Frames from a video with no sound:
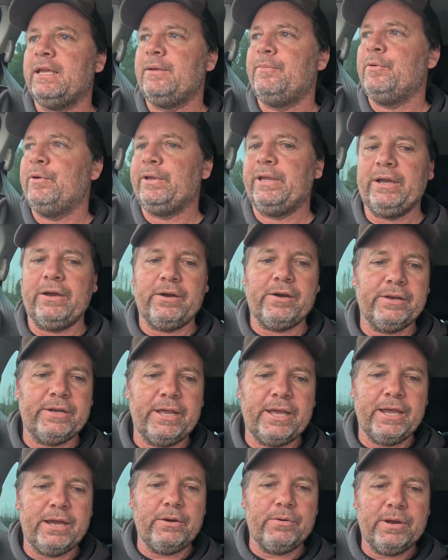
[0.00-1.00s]
been going
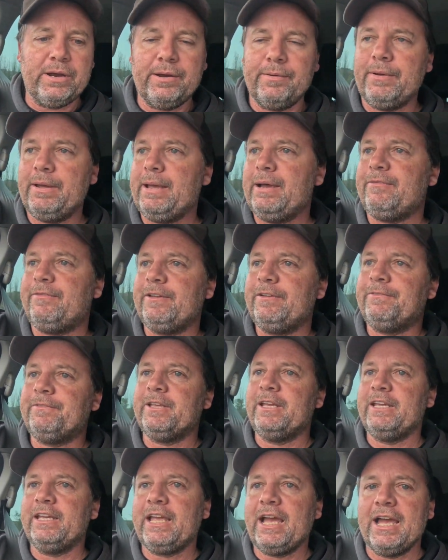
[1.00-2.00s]
now. We're about
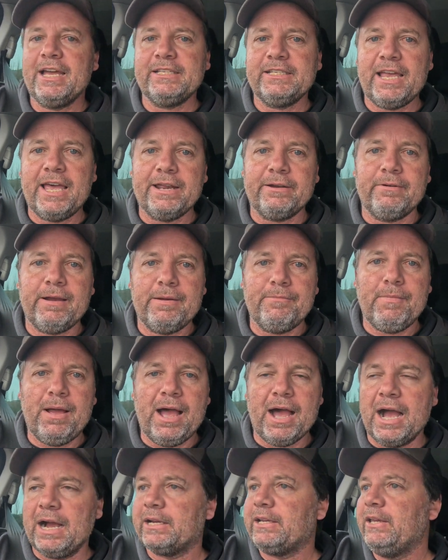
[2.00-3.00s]
15 k's out of
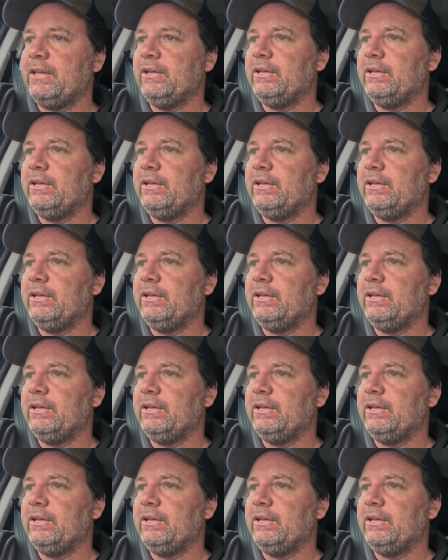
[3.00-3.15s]
Renmark